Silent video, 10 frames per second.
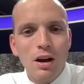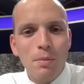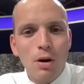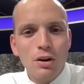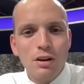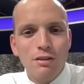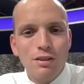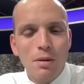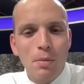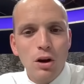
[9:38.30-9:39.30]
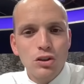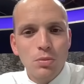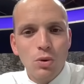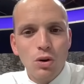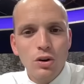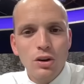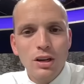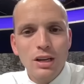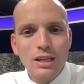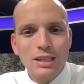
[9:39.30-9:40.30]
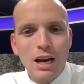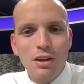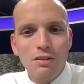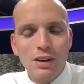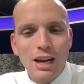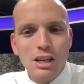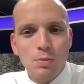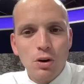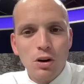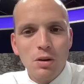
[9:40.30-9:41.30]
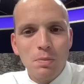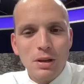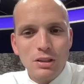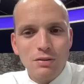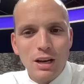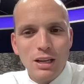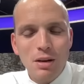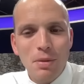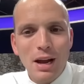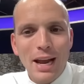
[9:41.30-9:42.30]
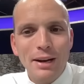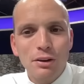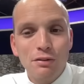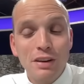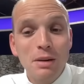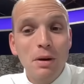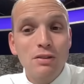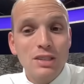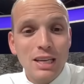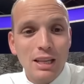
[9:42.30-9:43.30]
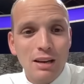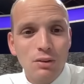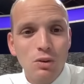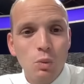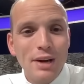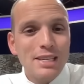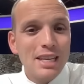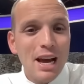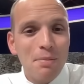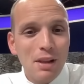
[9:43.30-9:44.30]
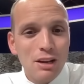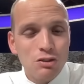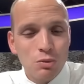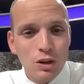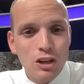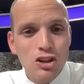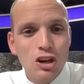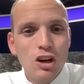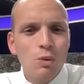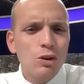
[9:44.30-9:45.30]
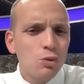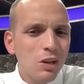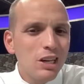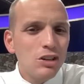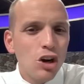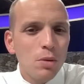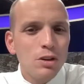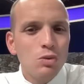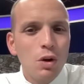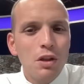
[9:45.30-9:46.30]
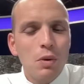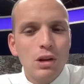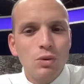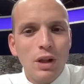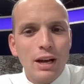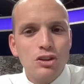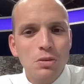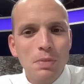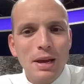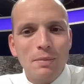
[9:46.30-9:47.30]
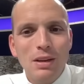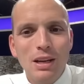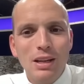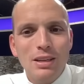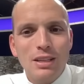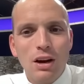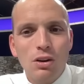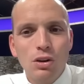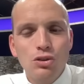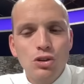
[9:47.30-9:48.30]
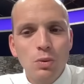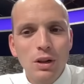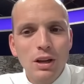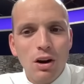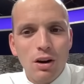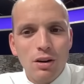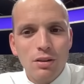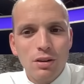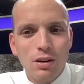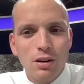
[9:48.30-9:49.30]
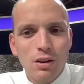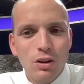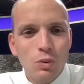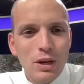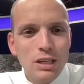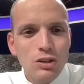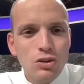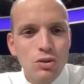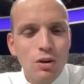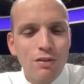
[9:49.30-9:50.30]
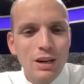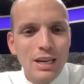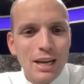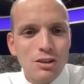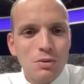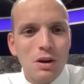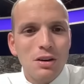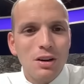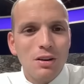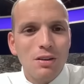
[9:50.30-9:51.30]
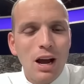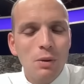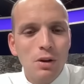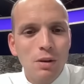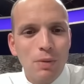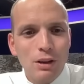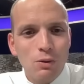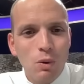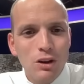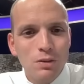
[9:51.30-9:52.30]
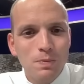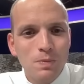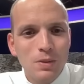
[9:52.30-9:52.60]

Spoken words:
part of Baltimore. South of Gettysburg, Pennsylvania. About 800 feet above sea level. West of the Appalachian Ridge, which really determines what the weather will actually be. Let's see how close you really are. The winds do a funny dance around here. Hi, William. Thanks for watching.